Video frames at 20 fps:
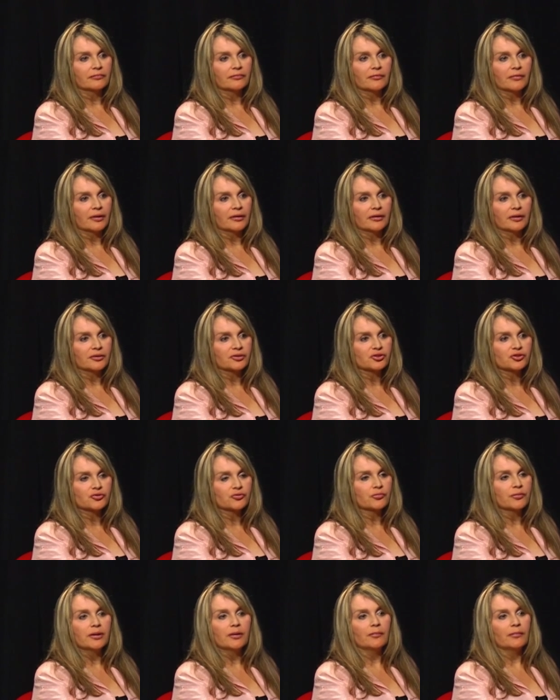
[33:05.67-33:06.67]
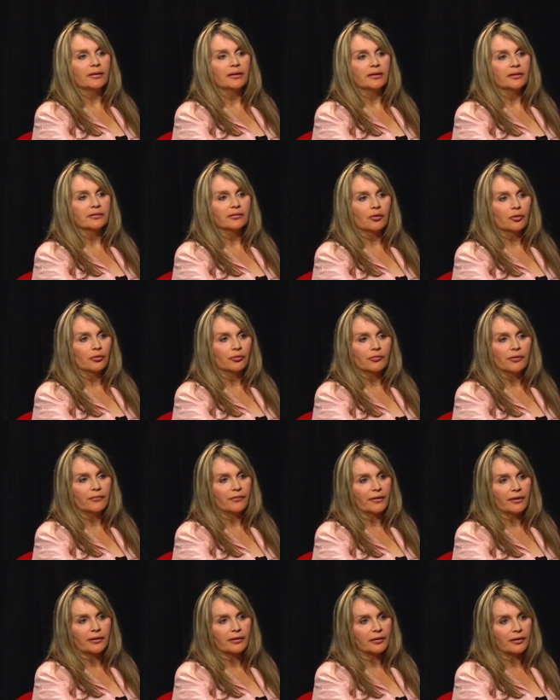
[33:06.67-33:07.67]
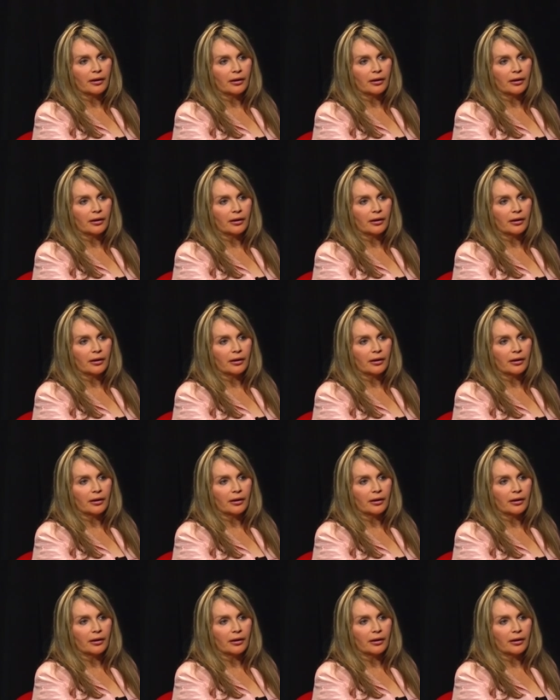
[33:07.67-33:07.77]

extremely horrific